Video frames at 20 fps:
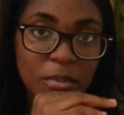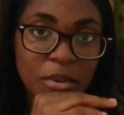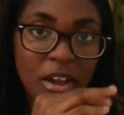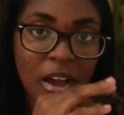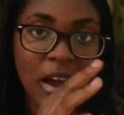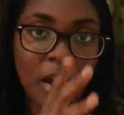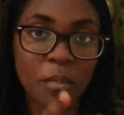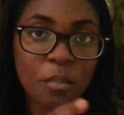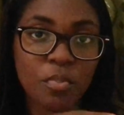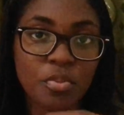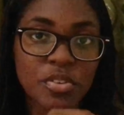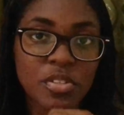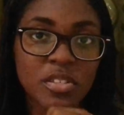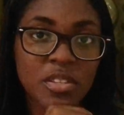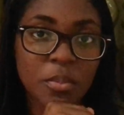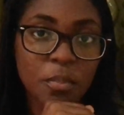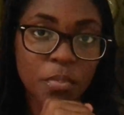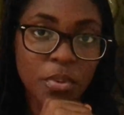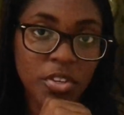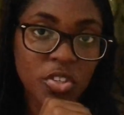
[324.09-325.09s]
that I'm
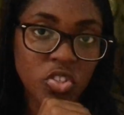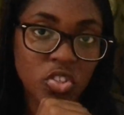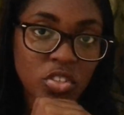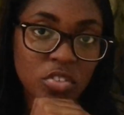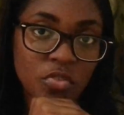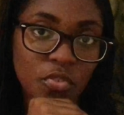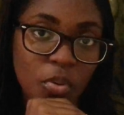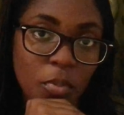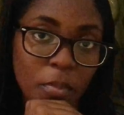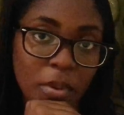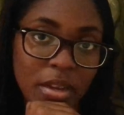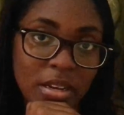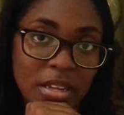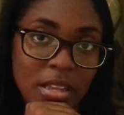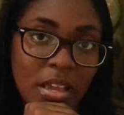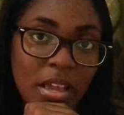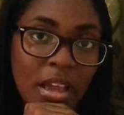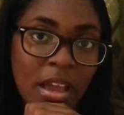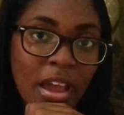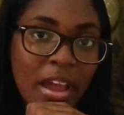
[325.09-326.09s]
posting pictures for money?